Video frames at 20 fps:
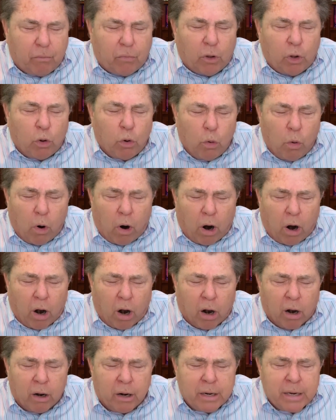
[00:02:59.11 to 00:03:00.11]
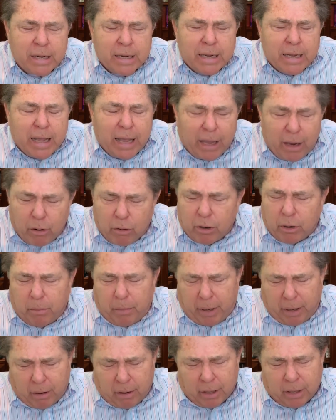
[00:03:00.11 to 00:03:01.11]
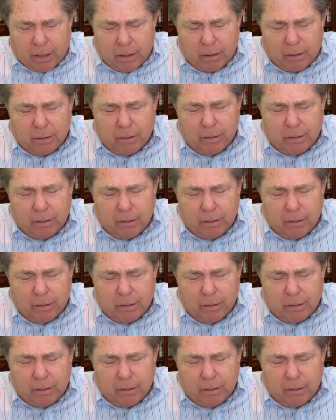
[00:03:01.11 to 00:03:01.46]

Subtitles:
who are here in America